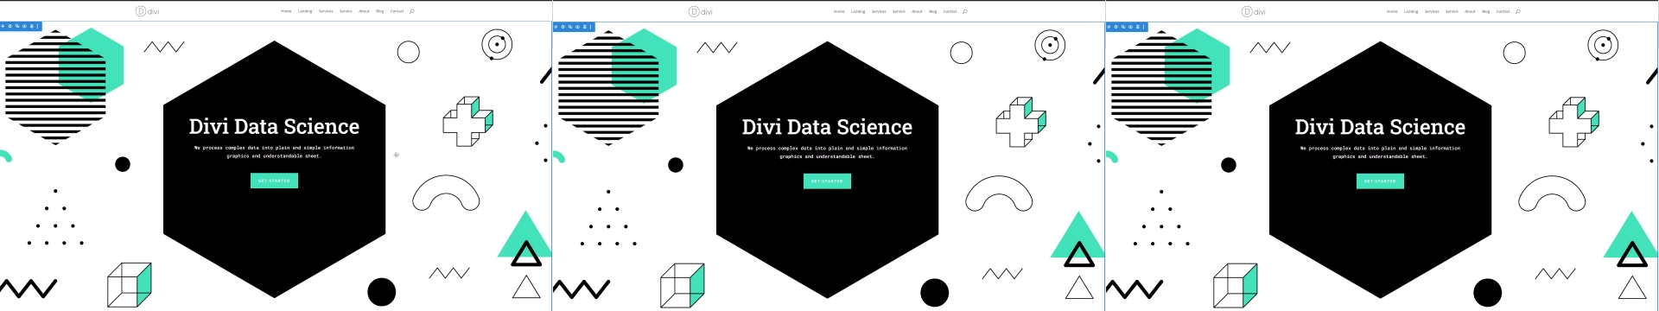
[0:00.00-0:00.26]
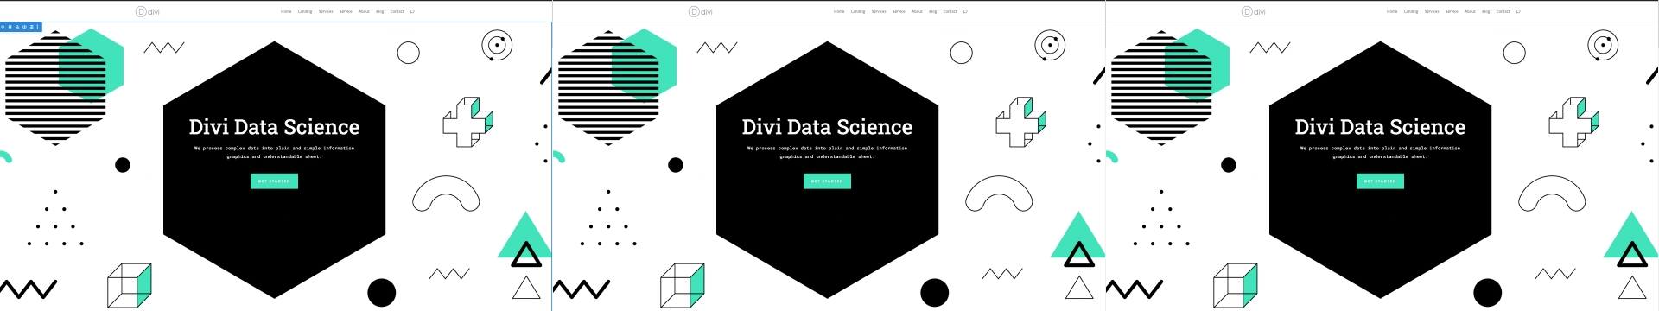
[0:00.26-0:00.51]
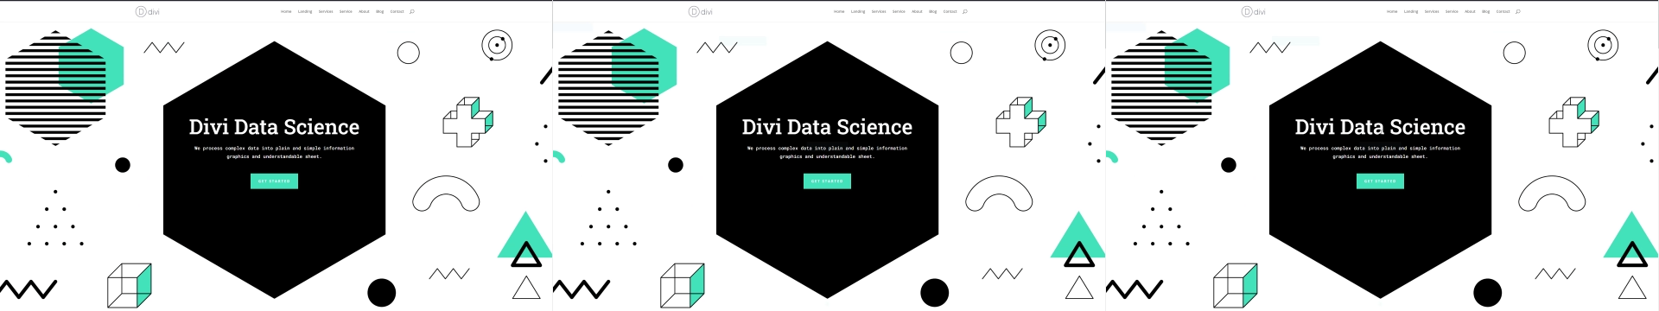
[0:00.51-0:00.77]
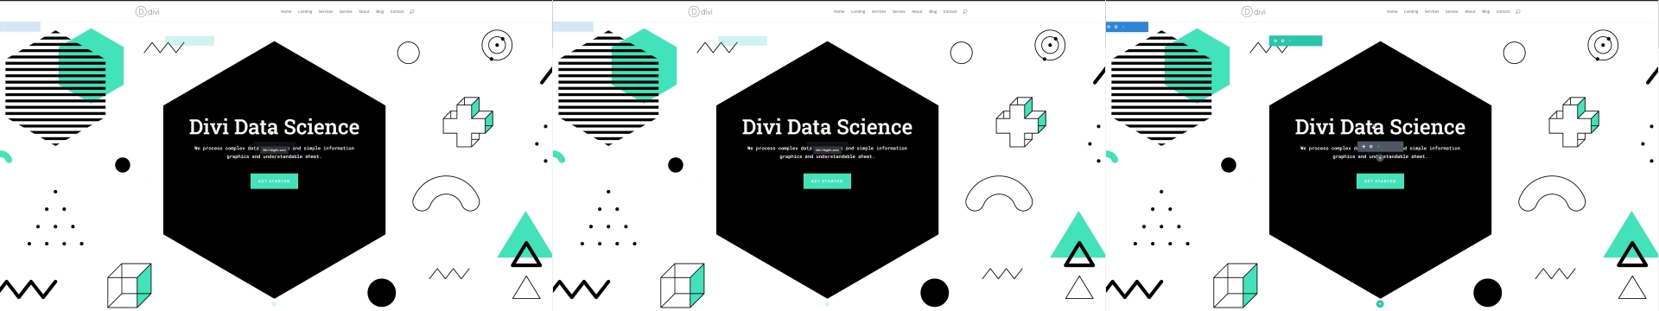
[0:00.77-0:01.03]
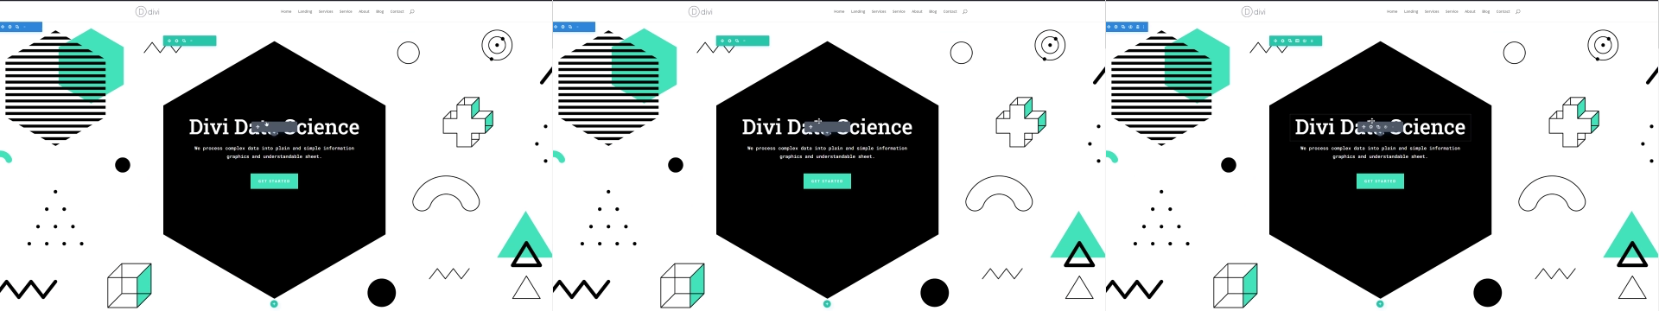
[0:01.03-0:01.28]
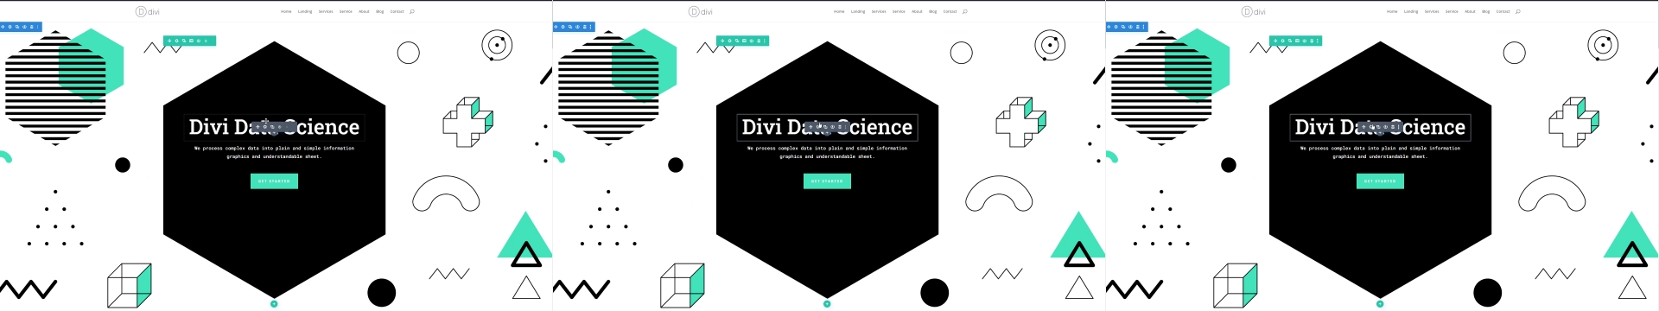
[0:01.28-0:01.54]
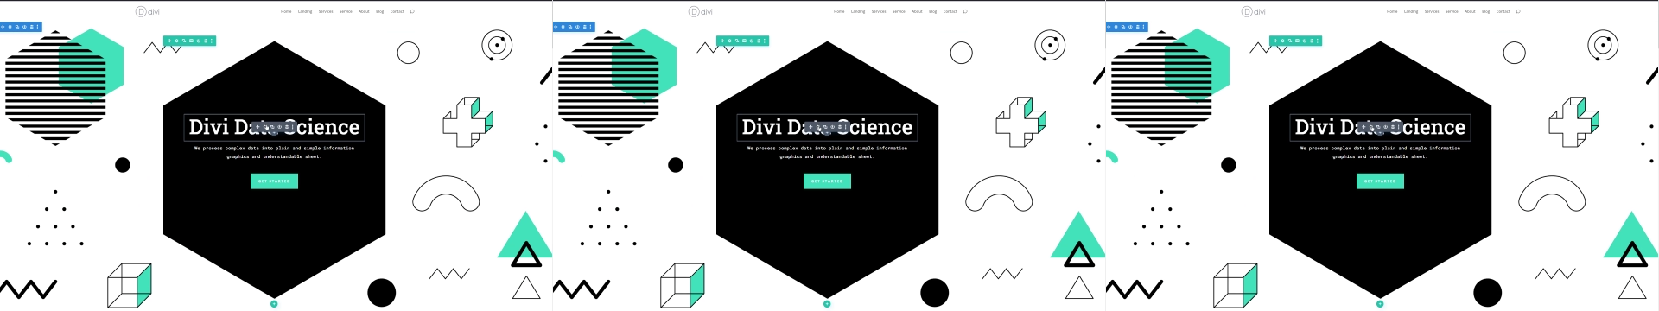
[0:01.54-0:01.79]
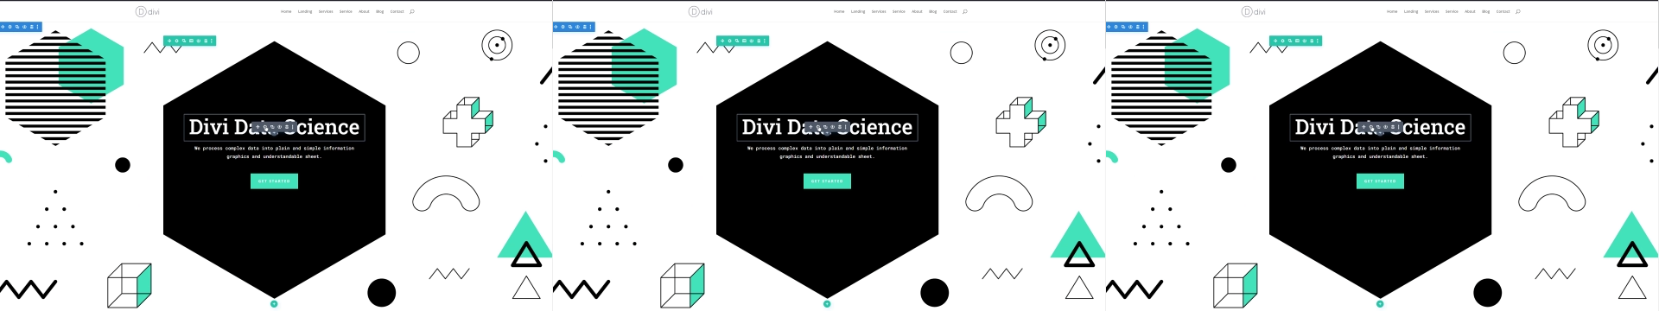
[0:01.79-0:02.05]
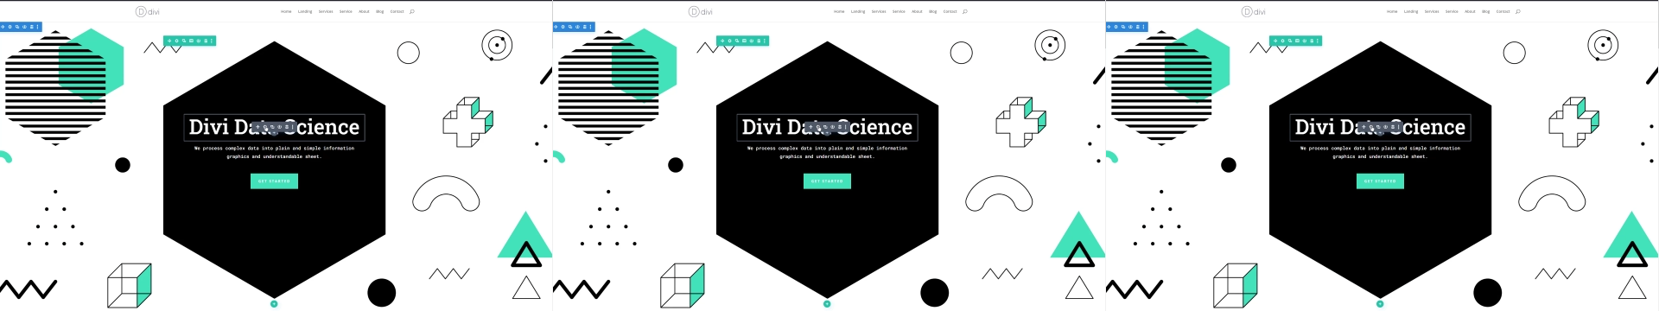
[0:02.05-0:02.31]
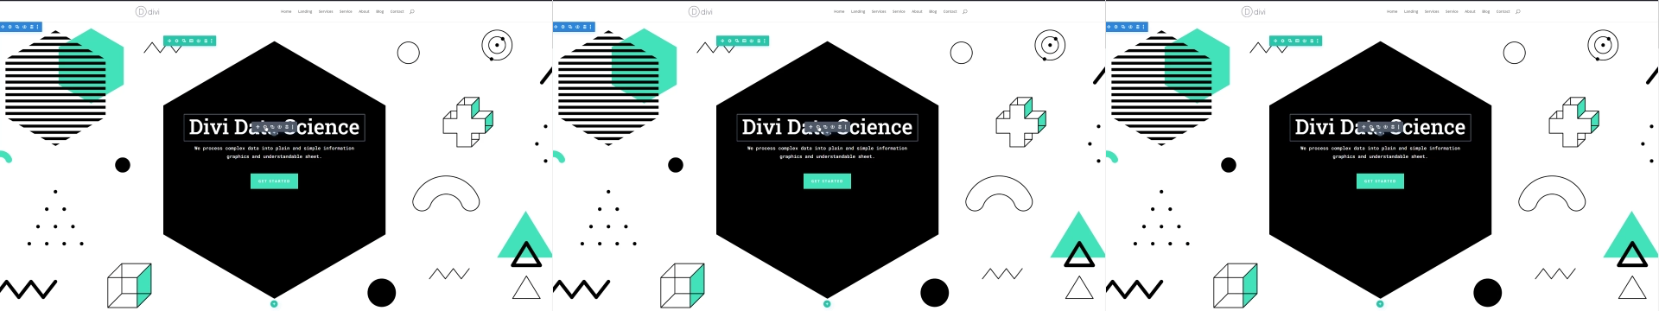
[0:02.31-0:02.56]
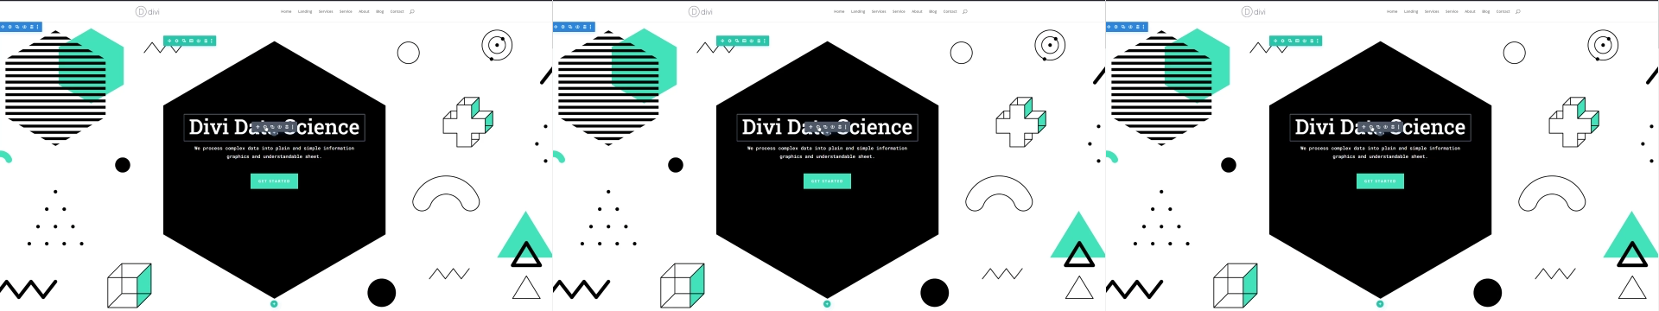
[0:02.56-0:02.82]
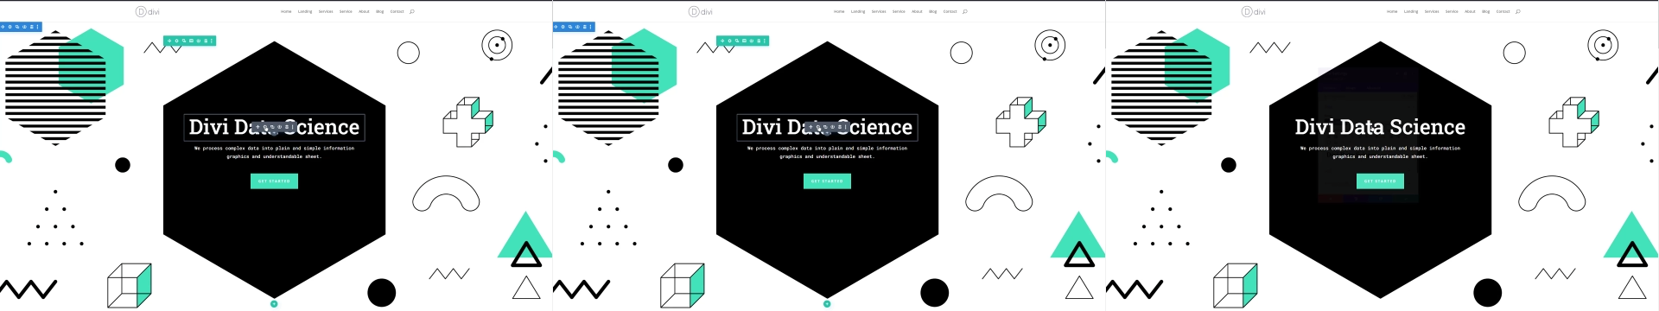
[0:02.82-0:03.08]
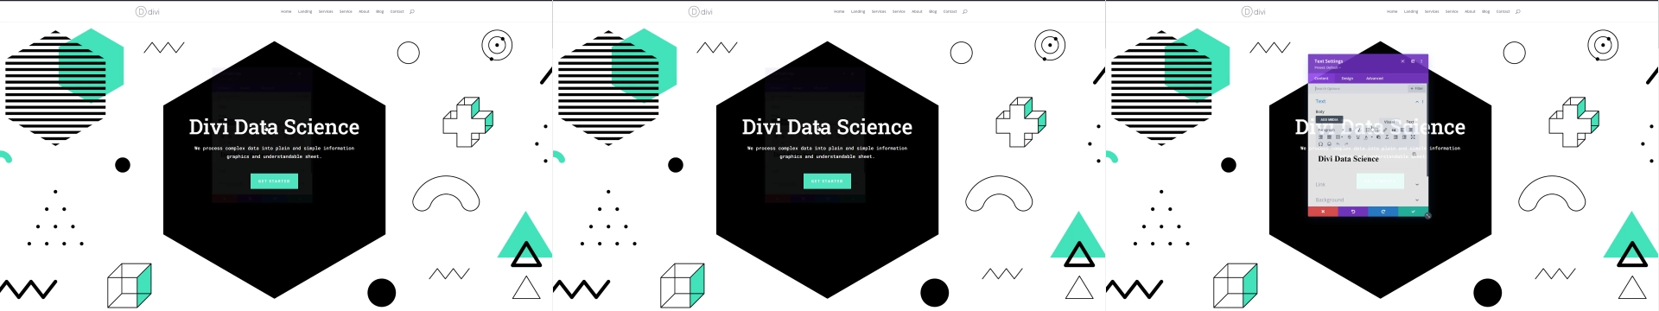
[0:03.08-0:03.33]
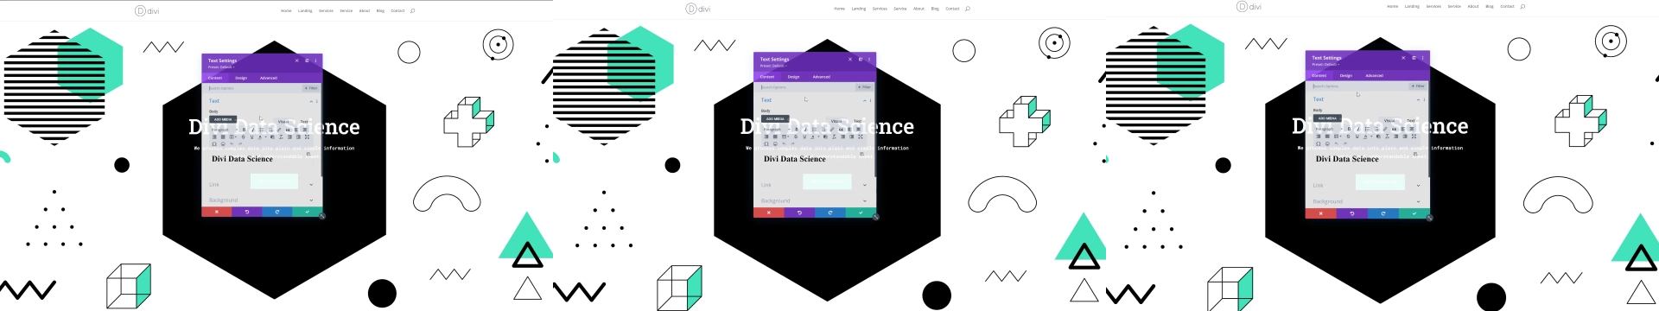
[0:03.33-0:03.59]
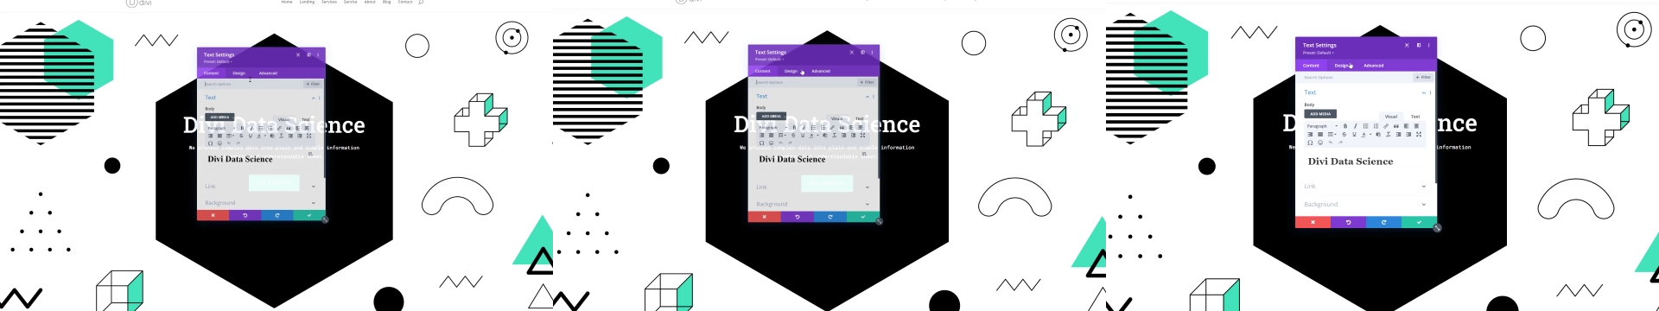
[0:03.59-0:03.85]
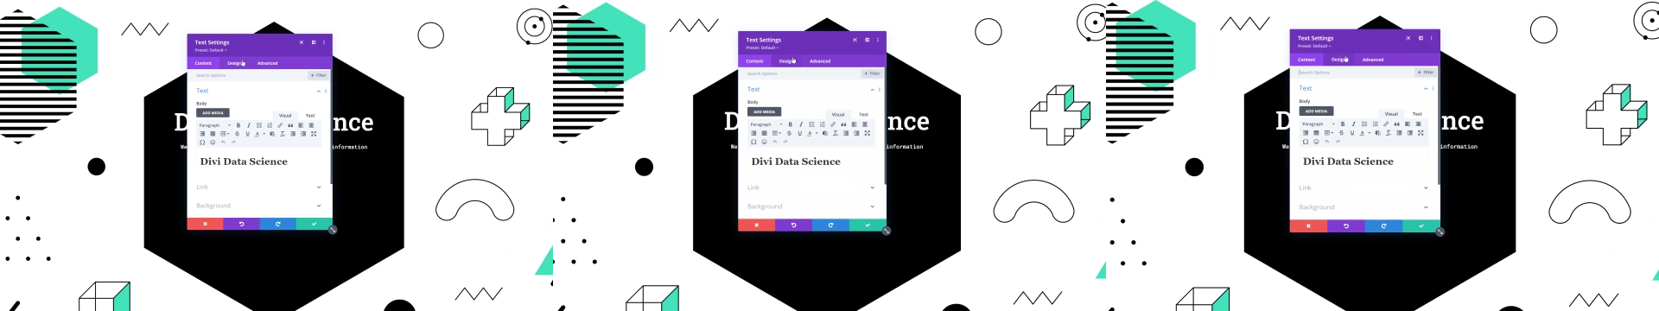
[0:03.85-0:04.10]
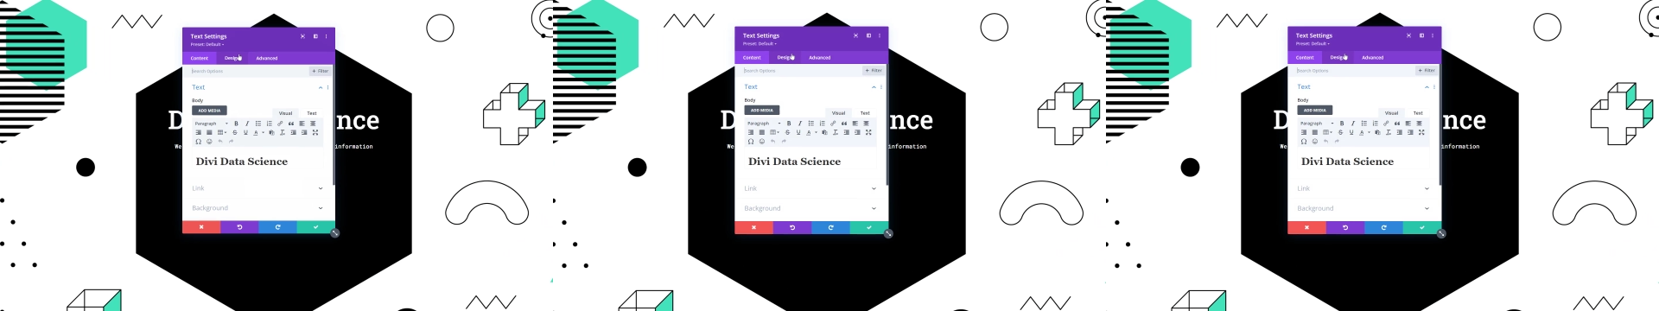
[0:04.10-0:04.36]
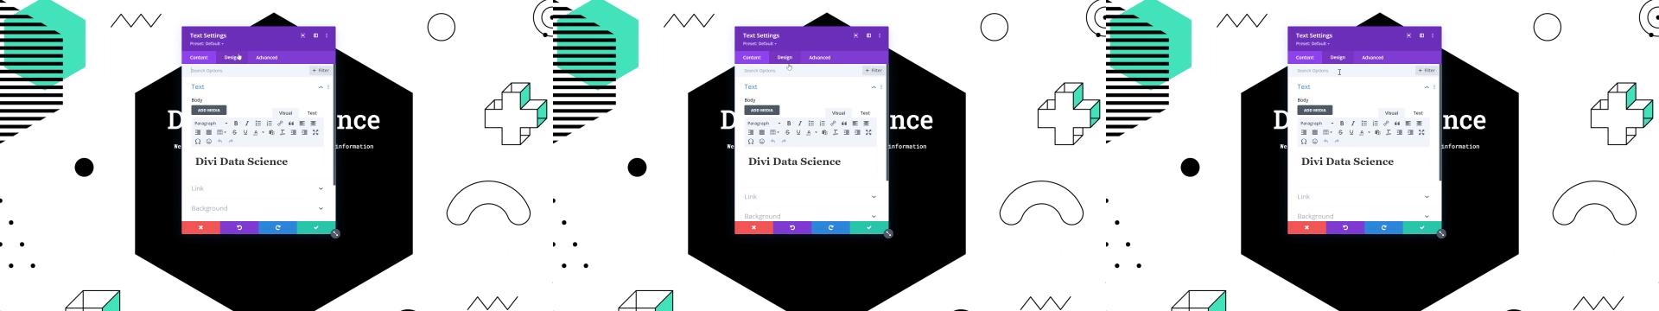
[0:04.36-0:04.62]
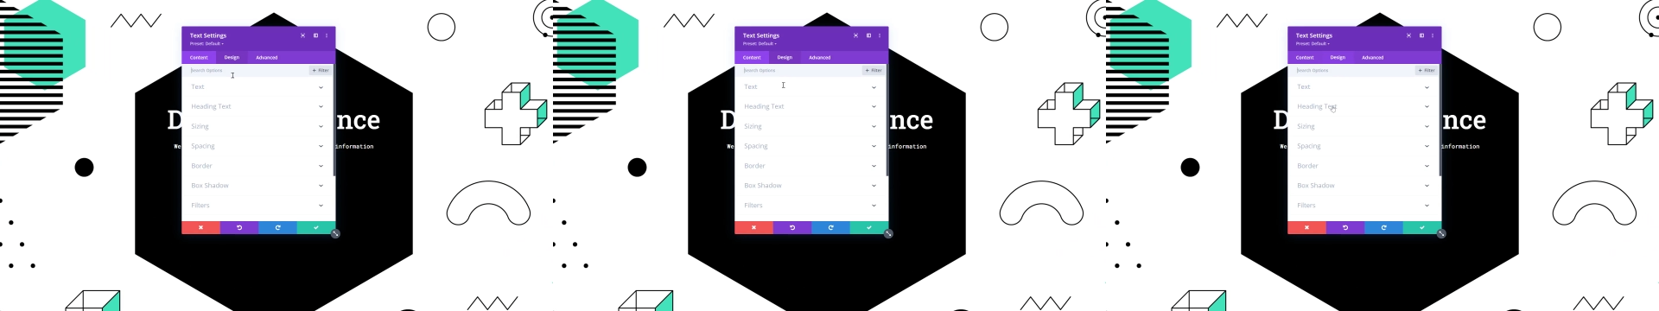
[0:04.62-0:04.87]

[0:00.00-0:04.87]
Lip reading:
Nobody's mouth can be seen.